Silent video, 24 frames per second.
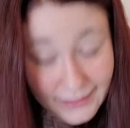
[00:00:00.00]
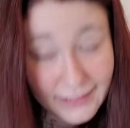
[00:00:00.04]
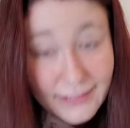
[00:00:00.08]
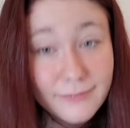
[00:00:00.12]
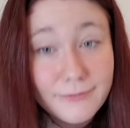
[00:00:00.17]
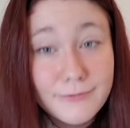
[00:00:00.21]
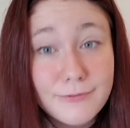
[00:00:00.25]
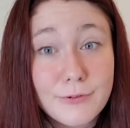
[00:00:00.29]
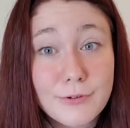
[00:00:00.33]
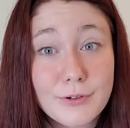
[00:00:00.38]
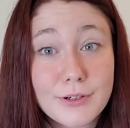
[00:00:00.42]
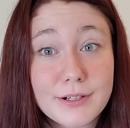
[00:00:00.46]

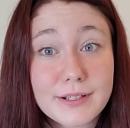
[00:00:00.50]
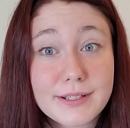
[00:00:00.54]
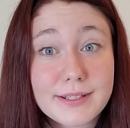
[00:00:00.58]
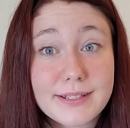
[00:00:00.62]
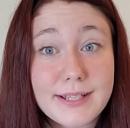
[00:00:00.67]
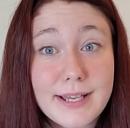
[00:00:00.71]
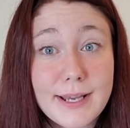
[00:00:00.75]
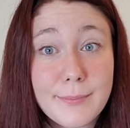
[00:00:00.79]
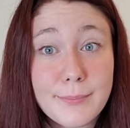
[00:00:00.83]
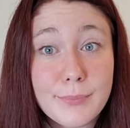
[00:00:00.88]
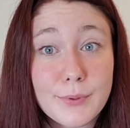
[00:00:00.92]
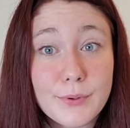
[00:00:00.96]
like for
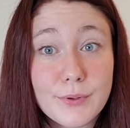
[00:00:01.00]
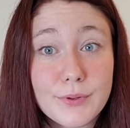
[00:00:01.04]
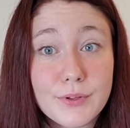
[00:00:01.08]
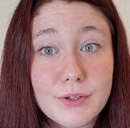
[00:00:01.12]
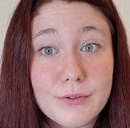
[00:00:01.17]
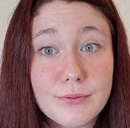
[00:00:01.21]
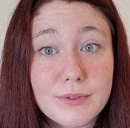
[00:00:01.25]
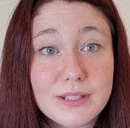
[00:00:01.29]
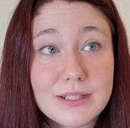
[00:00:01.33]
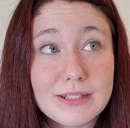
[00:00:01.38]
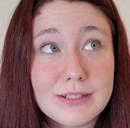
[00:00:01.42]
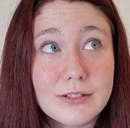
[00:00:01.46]
example,
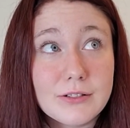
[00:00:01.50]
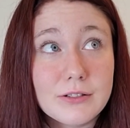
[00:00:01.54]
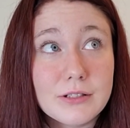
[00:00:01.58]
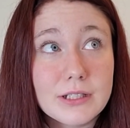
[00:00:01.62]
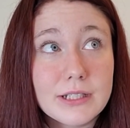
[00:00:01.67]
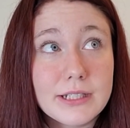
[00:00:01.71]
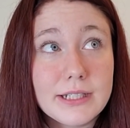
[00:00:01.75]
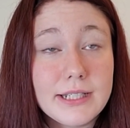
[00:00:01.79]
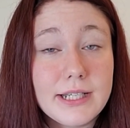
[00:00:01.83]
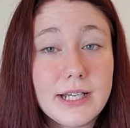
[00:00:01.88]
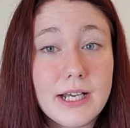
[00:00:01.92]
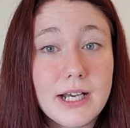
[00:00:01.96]
there was
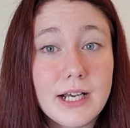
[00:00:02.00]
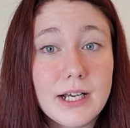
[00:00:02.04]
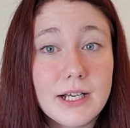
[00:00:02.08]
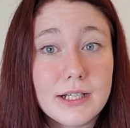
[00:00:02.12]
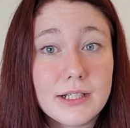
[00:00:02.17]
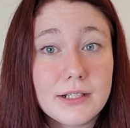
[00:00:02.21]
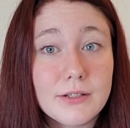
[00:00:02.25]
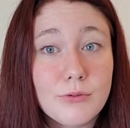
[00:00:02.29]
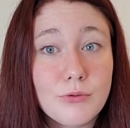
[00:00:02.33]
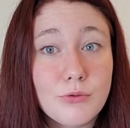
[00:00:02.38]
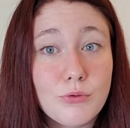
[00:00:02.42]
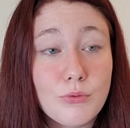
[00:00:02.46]
literally a
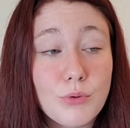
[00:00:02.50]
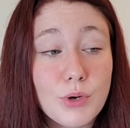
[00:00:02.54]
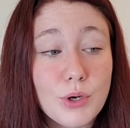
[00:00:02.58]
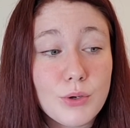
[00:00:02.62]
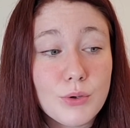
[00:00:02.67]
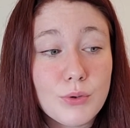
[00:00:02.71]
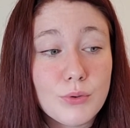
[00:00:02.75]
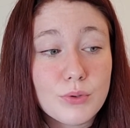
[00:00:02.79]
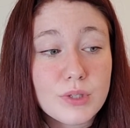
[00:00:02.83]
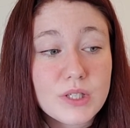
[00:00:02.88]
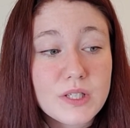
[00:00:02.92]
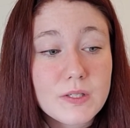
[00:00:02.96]

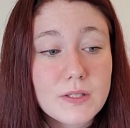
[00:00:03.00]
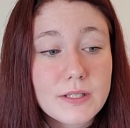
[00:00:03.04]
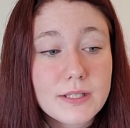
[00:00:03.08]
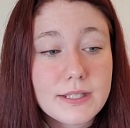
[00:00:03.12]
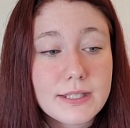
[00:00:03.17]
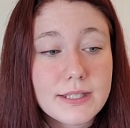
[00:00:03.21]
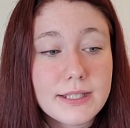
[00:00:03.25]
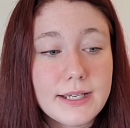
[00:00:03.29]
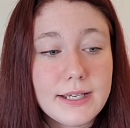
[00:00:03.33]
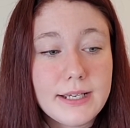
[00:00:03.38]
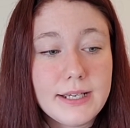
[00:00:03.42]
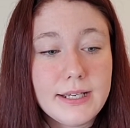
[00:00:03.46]
quote
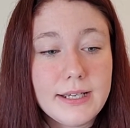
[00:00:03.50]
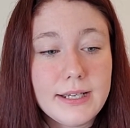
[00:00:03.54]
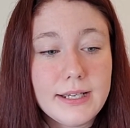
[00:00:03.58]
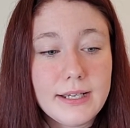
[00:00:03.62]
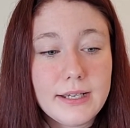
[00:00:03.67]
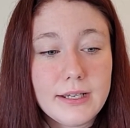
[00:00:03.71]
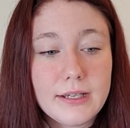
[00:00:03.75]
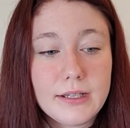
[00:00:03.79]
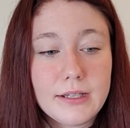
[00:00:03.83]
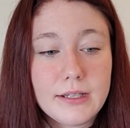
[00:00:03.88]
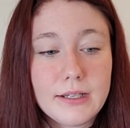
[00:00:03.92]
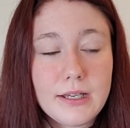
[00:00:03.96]

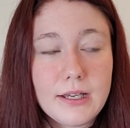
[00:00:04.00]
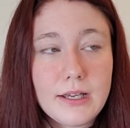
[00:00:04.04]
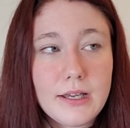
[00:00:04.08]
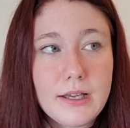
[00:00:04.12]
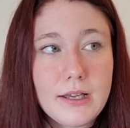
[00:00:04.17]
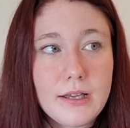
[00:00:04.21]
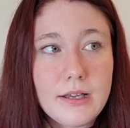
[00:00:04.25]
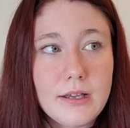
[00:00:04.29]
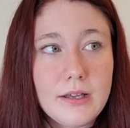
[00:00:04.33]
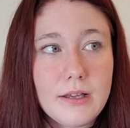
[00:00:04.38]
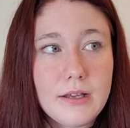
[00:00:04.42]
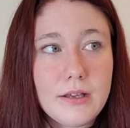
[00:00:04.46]
saying,
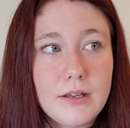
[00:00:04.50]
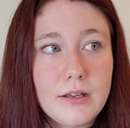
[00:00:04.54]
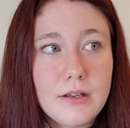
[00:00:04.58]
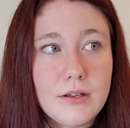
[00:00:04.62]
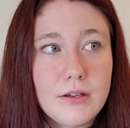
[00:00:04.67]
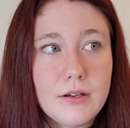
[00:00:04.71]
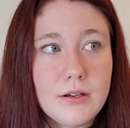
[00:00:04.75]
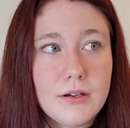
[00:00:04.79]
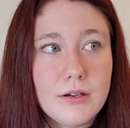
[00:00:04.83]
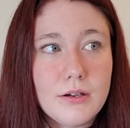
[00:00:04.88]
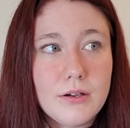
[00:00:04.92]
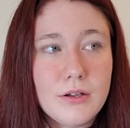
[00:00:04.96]

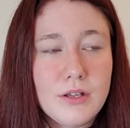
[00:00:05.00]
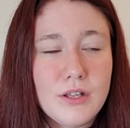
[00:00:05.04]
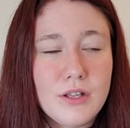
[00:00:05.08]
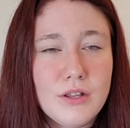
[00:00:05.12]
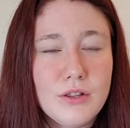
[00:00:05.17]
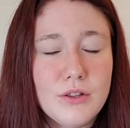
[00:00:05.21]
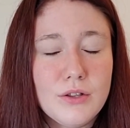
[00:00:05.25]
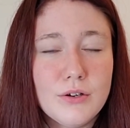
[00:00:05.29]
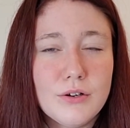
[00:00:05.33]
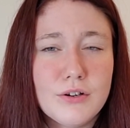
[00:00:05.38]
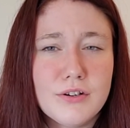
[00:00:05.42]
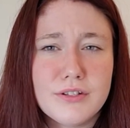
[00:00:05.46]

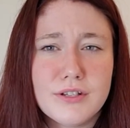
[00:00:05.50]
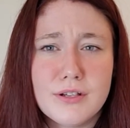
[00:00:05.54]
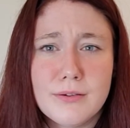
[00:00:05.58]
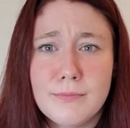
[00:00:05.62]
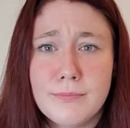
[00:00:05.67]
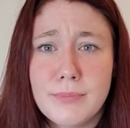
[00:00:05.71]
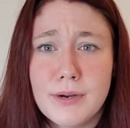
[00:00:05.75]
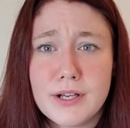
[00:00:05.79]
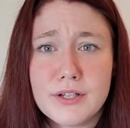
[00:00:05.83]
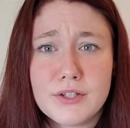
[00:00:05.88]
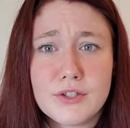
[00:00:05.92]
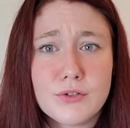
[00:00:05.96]
"There's a
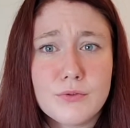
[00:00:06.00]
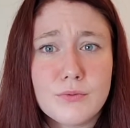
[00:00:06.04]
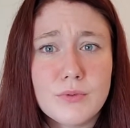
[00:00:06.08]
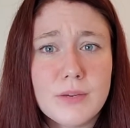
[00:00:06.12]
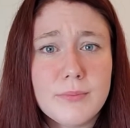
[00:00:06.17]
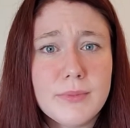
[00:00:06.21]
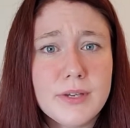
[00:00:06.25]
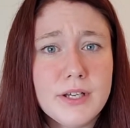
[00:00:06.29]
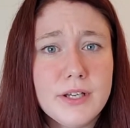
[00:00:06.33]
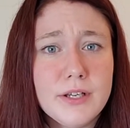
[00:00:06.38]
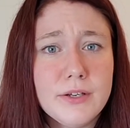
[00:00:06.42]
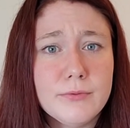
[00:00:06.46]
bunch of
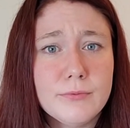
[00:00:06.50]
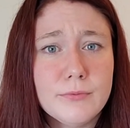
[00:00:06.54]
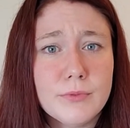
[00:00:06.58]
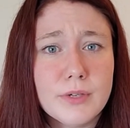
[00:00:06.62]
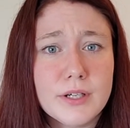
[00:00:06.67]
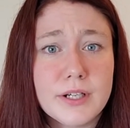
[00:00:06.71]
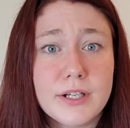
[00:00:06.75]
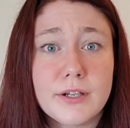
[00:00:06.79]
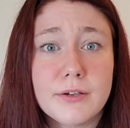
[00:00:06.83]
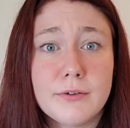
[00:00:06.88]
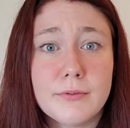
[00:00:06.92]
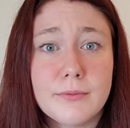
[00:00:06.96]
women
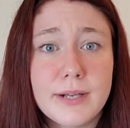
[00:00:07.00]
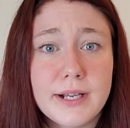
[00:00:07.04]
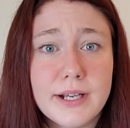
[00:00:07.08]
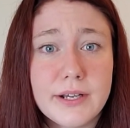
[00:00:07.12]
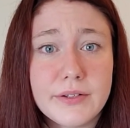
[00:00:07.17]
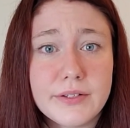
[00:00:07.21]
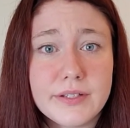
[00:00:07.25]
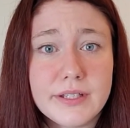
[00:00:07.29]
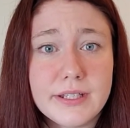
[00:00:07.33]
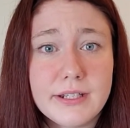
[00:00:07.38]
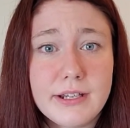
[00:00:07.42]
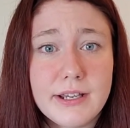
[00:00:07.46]
running
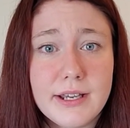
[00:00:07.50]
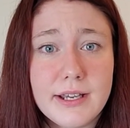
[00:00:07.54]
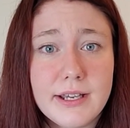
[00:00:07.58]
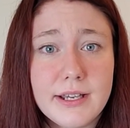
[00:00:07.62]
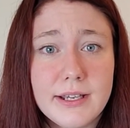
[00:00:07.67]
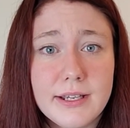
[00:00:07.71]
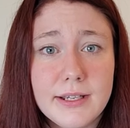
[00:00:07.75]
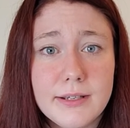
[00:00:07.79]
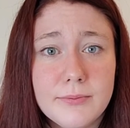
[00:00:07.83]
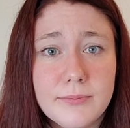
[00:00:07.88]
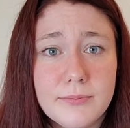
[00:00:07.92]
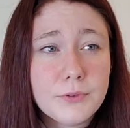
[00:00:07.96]
around
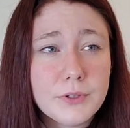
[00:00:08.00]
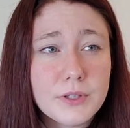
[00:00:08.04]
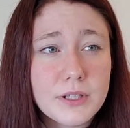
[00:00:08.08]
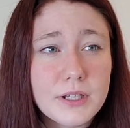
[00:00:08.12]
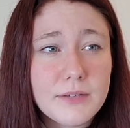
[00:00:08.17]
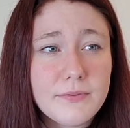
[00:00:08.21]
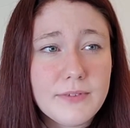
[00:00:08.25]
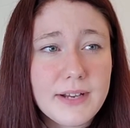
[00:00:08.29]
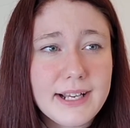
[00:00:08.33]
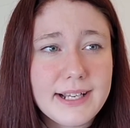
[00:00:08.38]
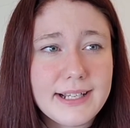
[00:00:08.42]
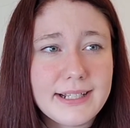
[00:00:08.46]
today full
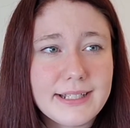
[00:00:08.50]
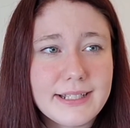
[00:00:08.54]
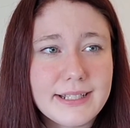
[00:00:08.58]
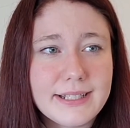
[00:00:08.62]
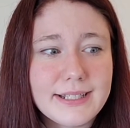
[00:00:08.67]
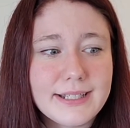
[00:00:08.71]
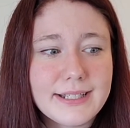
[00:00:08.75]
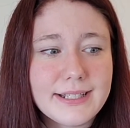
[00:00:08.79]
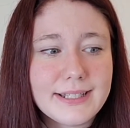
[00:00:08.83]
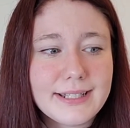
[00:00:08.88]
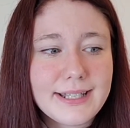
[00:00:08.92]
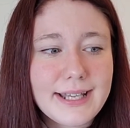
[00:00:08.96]
of
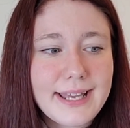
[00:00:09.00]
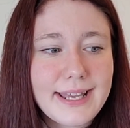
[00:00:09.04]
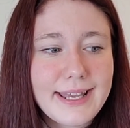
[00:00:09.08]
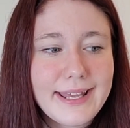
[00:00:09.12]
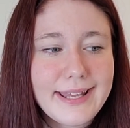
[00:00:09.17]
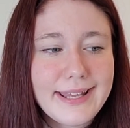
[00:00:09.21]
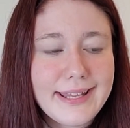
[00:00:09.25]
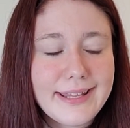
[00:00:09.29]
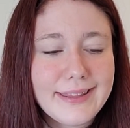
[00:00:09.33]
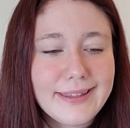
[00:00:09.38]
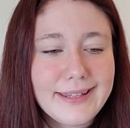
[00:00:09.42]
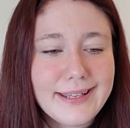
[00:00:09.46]
ideas
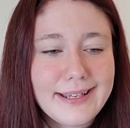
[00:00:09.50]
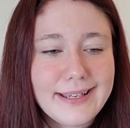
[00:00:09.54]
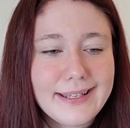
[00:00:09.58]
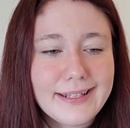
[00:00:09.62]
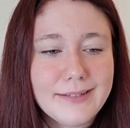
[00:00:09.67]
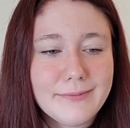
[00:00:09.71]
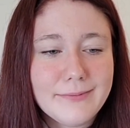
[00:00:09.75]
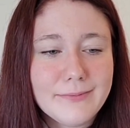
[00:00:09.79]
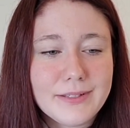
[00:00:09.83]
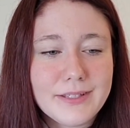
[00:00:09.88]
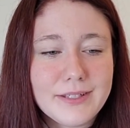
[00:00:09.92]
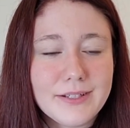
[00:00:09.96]
and thinking
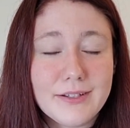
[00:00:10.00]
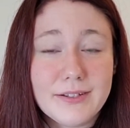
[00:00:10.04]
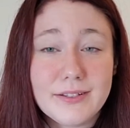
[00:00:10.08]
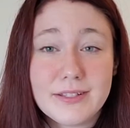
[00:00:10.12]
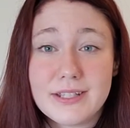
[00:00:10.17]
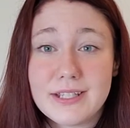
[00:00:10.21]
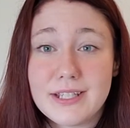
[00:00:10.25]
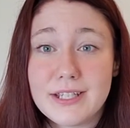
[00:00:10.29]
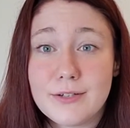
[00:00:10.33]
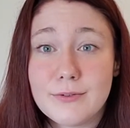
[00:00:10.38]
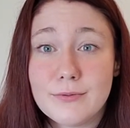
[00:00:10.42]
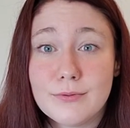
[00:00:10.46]

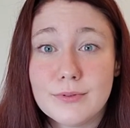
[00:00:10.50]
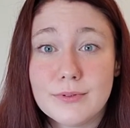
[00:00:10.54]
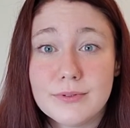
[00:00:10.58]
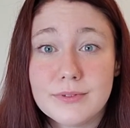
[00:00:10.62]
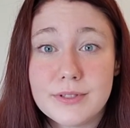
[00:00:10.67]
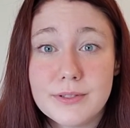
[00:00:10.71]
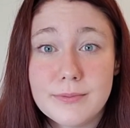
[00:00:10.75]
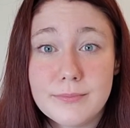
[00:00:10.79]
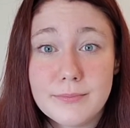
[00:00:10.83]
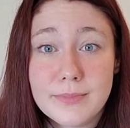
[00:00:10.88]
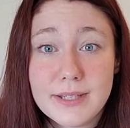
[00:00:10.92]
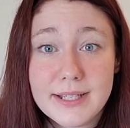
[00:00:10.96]
themselves equal
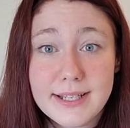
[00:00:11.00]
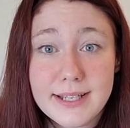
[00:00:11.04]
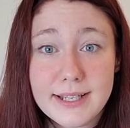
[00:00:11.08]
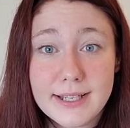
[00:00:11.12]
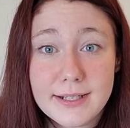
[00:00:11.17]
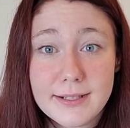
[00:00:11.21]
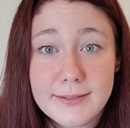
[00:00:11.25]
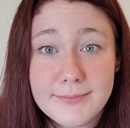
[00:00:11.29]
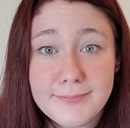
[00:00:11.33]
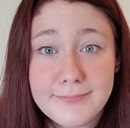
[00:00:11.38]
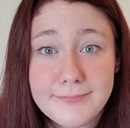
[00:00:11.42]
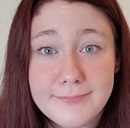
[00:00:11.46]
to
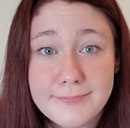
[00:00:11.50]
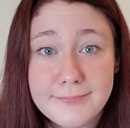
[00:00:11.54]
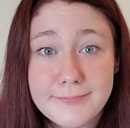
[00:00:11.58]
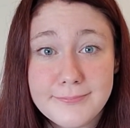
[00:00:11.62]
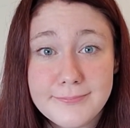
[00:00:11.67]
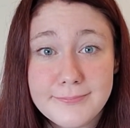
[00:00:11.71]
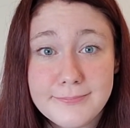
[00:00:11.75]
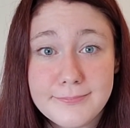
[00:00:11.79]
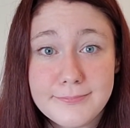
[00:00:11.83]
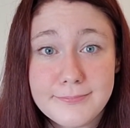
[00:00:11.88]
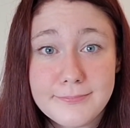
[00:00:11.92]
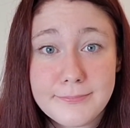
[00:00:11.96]
men.
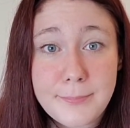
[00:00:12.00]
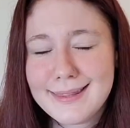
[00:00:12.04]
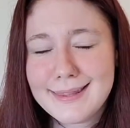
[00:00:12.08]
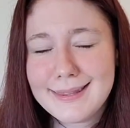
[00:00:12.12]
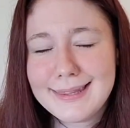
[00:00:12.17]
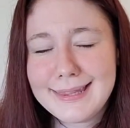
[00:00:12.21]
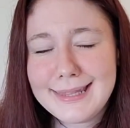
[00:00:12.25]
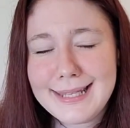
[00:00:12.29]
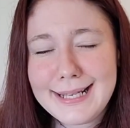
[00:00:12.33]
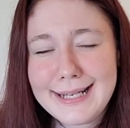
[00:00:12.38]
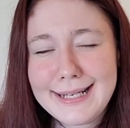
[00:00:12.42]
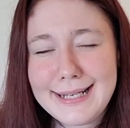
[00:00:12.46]

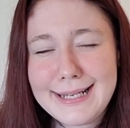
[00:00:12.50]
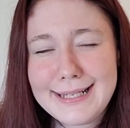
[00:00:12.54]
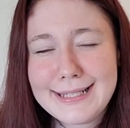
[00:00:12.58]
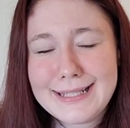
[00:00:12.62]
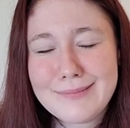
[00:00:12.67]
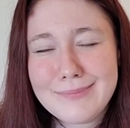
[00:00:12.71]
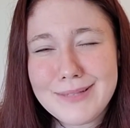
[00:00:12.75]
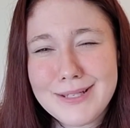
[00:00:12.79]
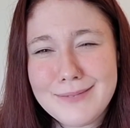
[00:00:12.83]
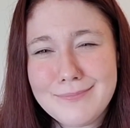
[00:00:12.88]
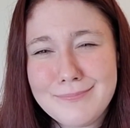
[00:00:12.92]
They need to be